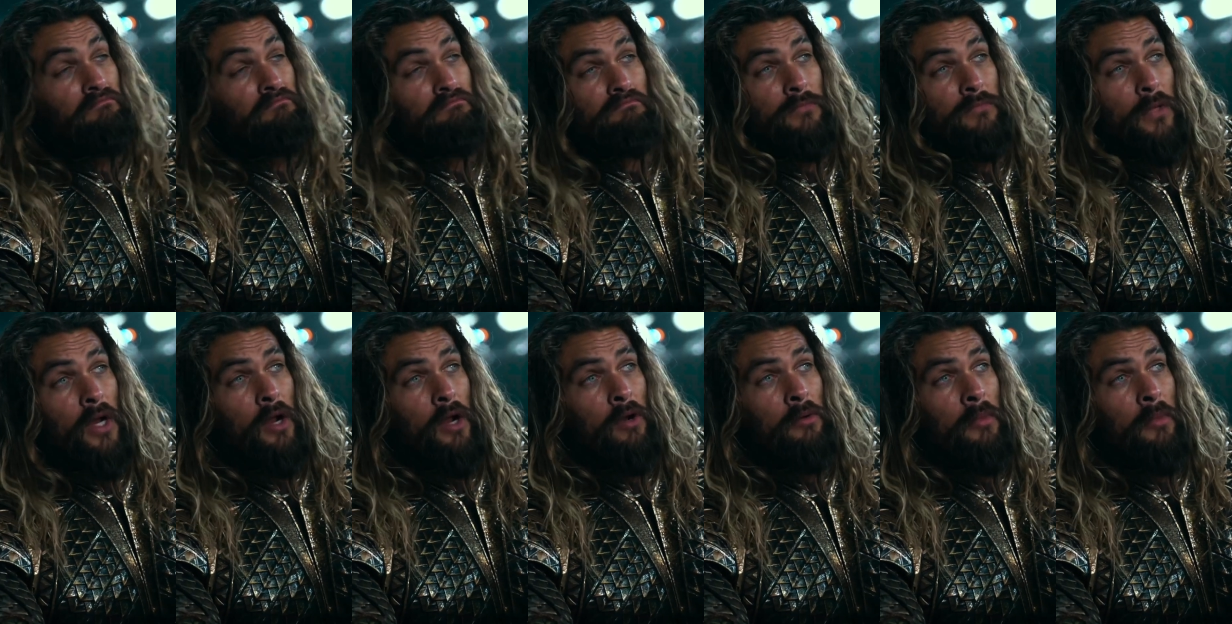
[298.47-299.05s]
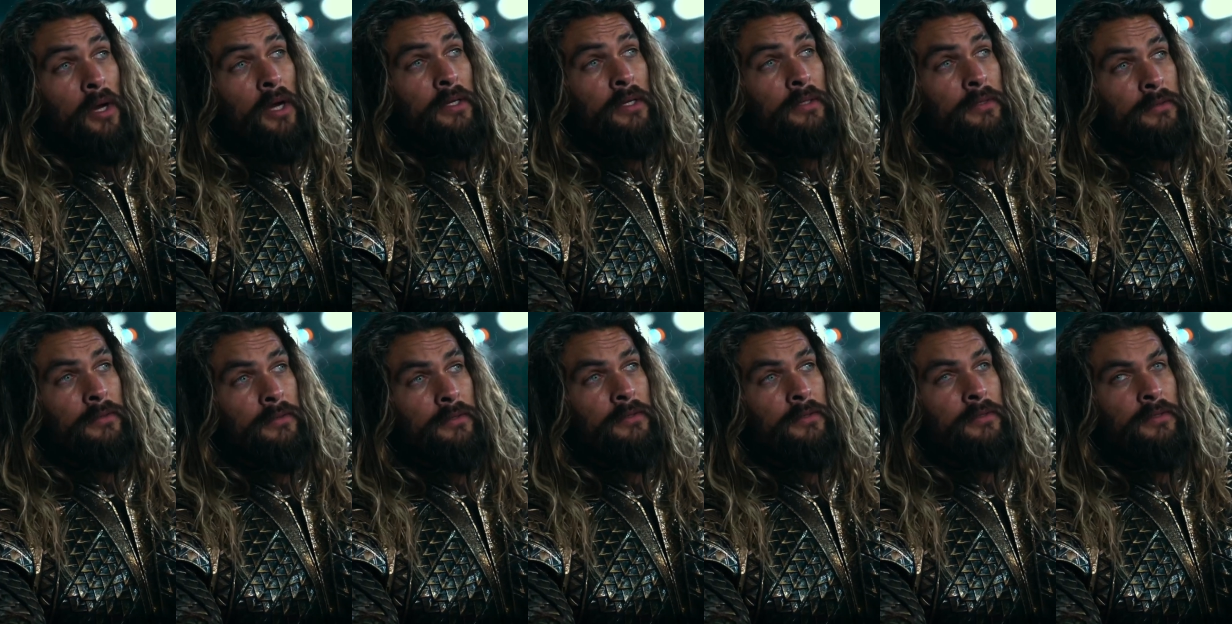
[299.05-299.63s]
race, or
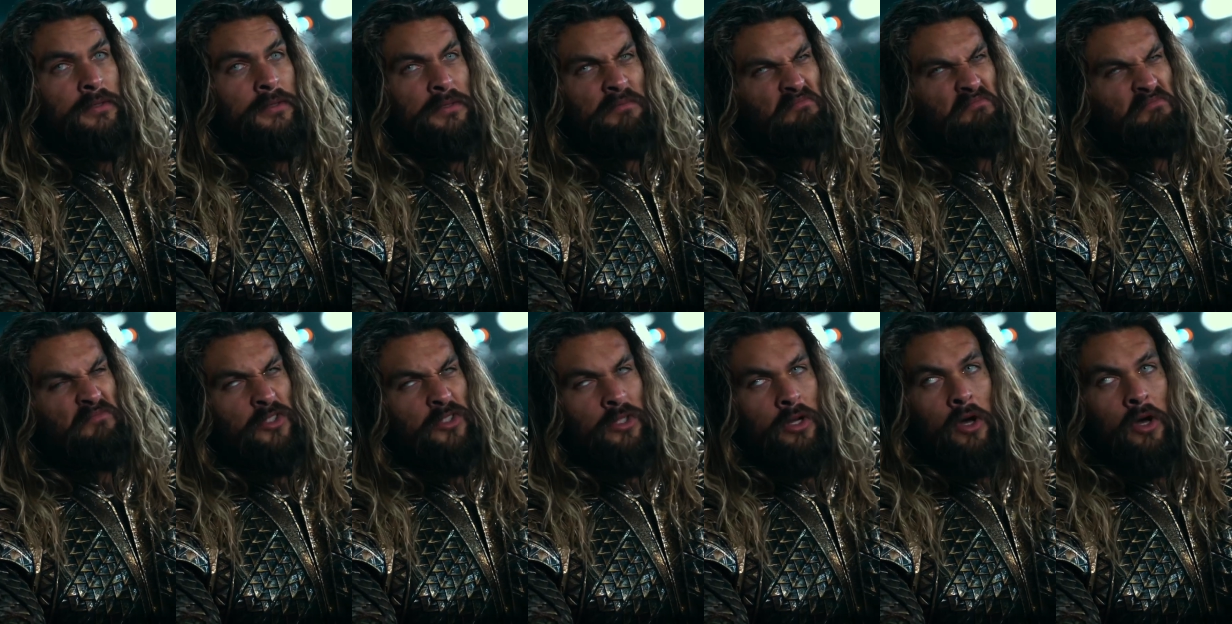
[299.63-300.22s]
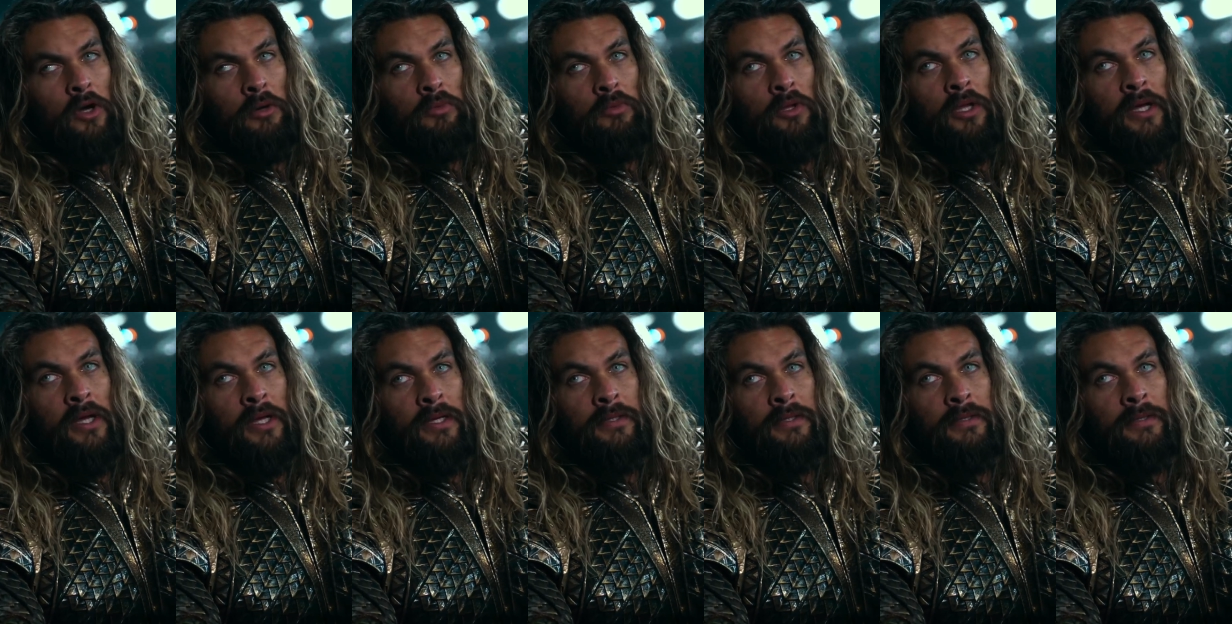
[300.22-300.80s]
gender, speaks like a
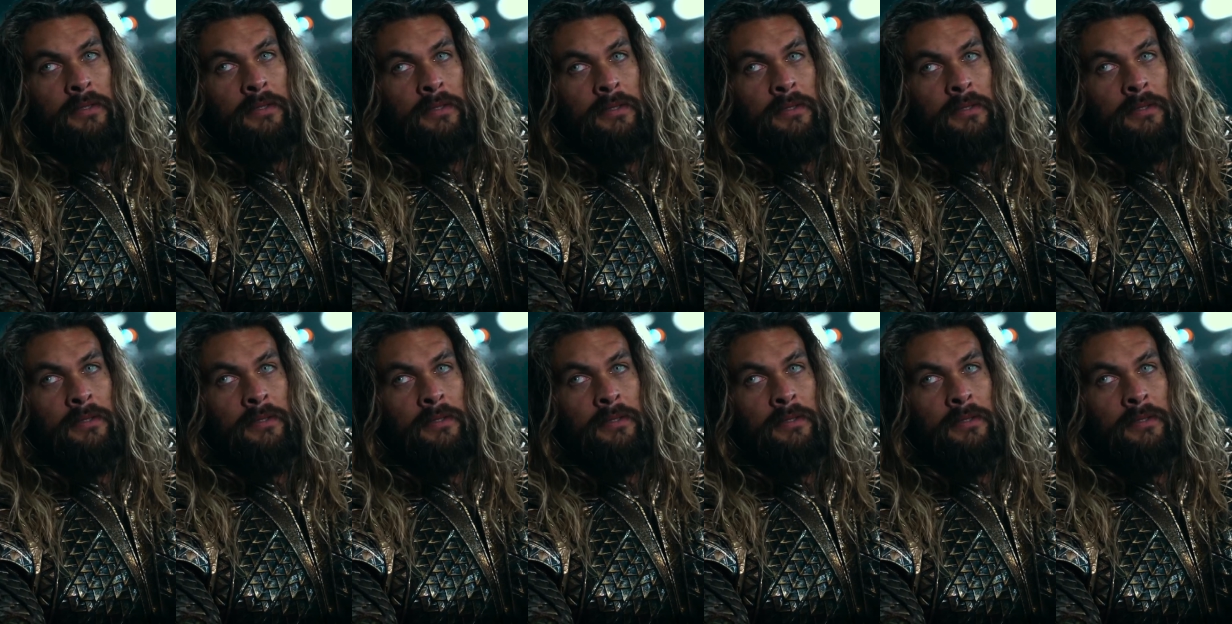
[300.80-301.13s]
suburban teenage